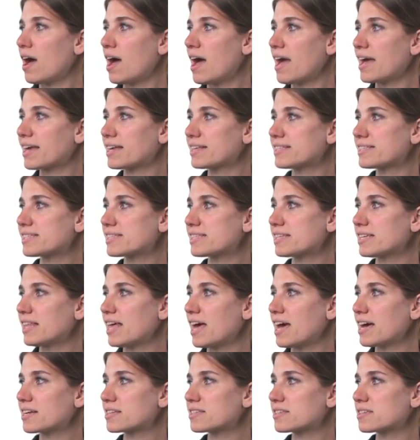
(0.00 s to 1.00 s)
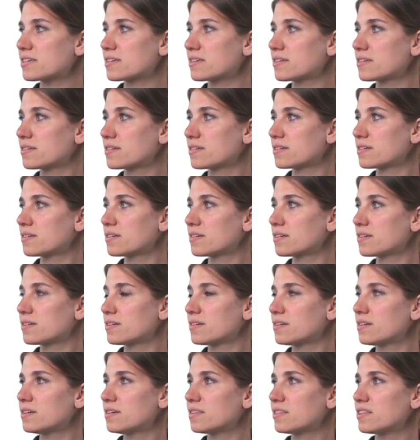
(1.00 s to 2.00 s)
I can select
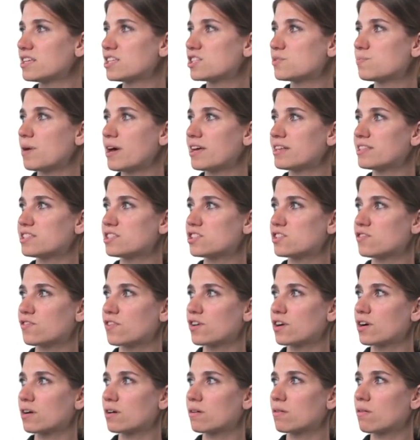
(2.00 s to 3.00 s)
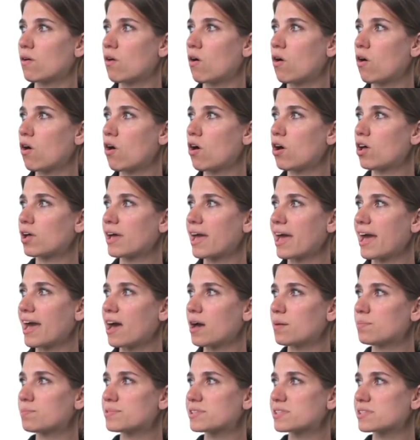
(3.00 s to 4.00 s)
these buttons for all
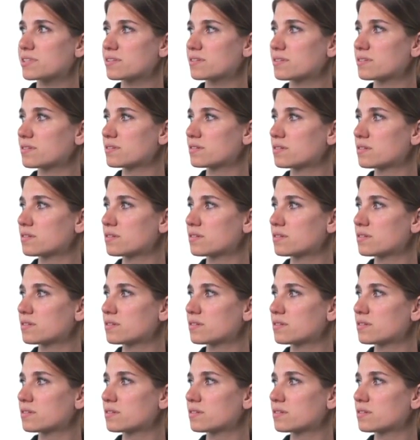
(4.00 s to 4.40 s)
caps